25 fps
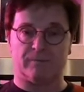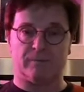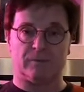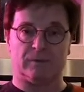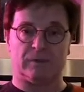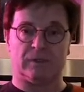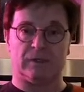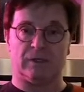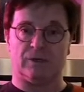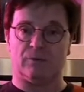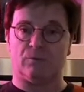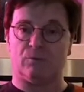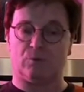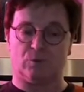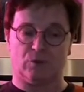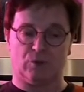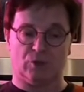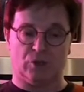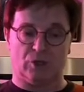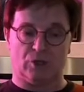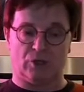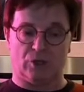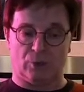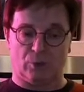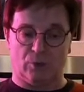You,
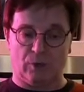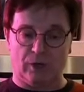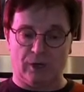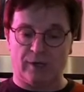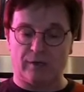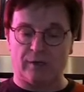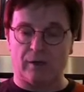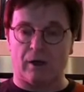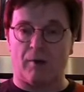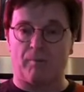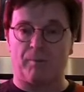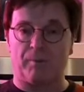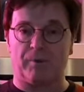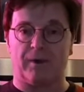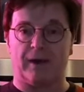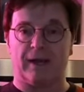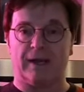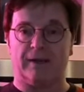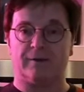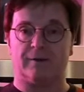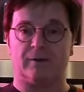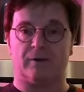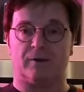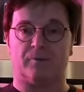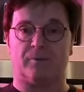you need to
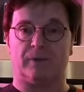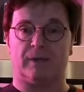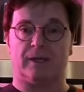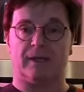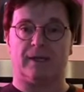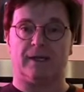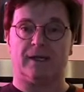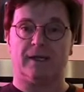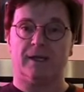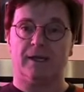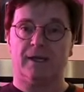operate on me.